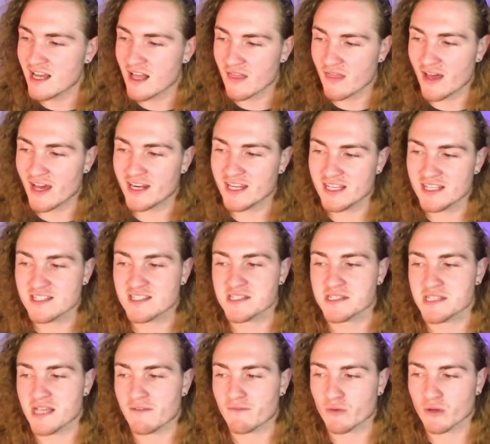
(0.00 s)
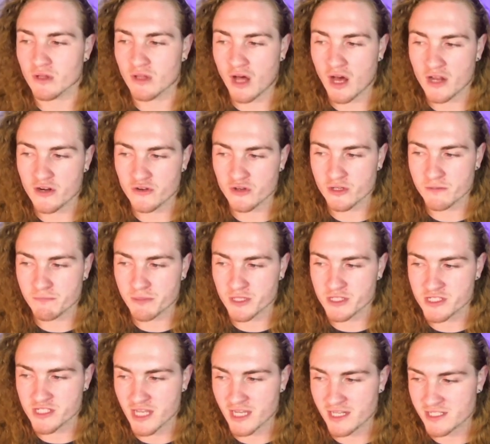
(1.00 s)
That is several hundred
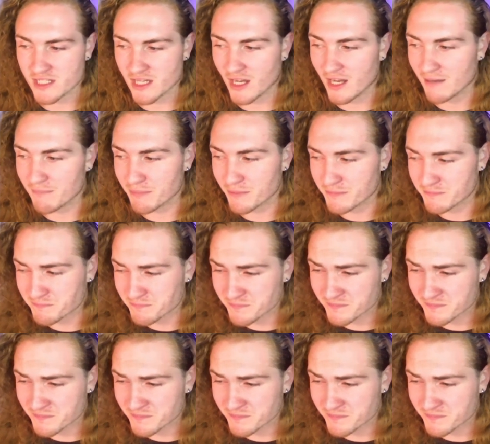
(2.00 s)
percent up.